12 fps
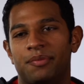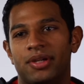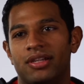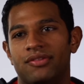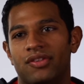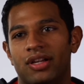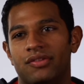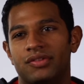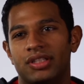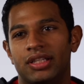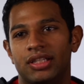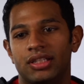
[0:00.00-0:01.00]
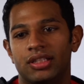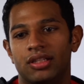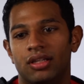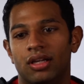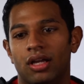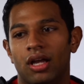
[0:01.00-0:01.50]
I've been involved
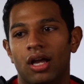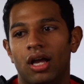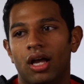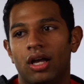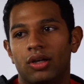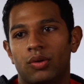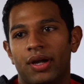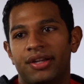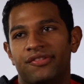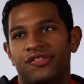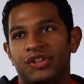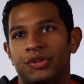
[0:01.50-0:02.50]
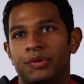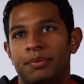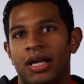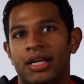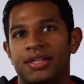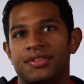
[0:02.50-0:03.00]
in quite a few.
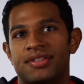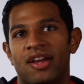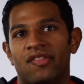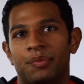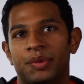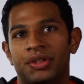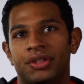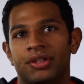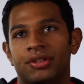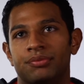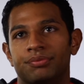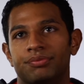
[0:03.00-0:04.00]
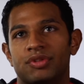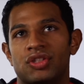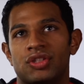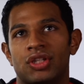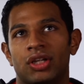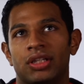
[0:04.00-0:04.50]
My sophomore year,
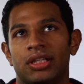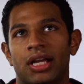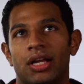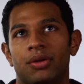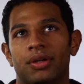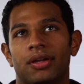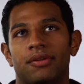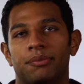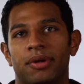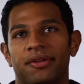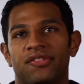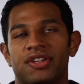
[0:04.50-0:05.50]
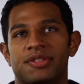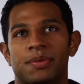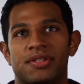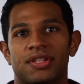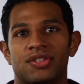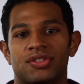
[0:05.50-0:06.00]
starting out, my first
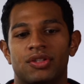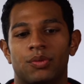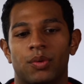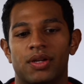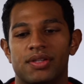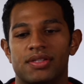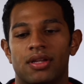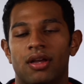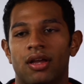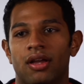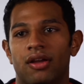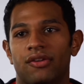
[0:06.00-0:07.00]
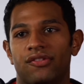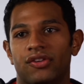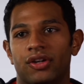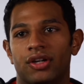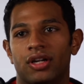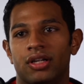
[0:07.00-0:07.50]
position was
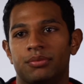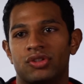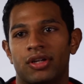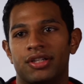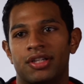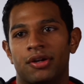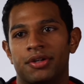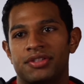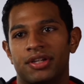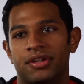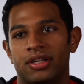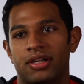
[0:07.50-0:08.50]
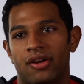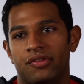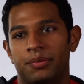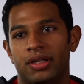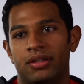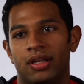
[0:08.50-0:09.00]
for Tri-Towers Area
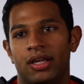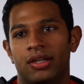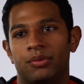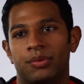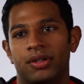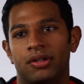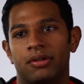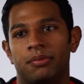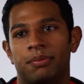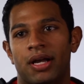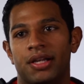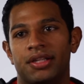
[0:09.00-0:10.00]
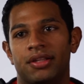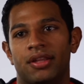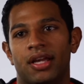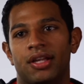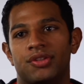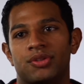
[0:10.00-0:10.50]
Government, and we are a body
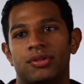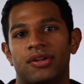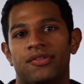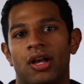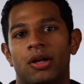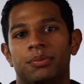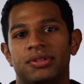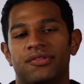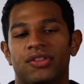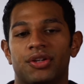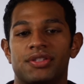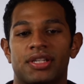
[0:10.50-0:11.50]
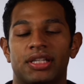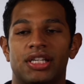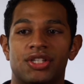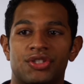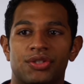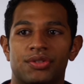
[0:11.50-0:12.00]
that sort of helped if there's any
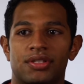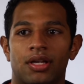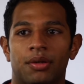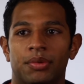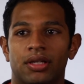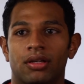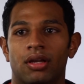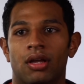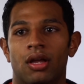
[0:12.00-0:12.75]
issues coming